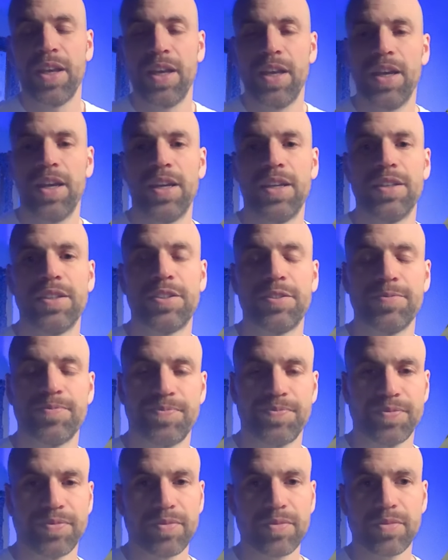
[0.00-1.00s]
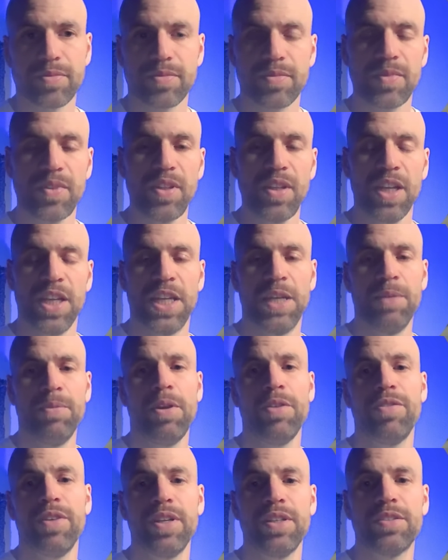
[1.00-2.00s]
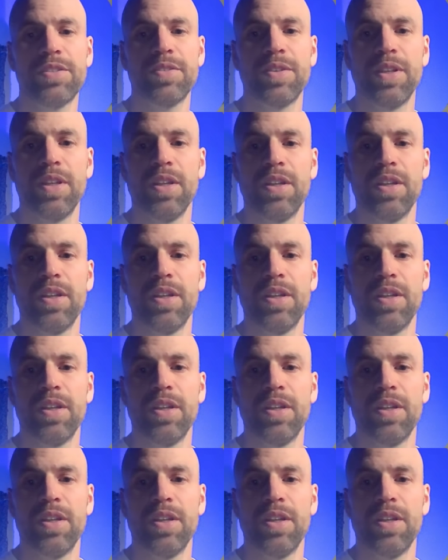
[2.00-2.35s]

And in MFS,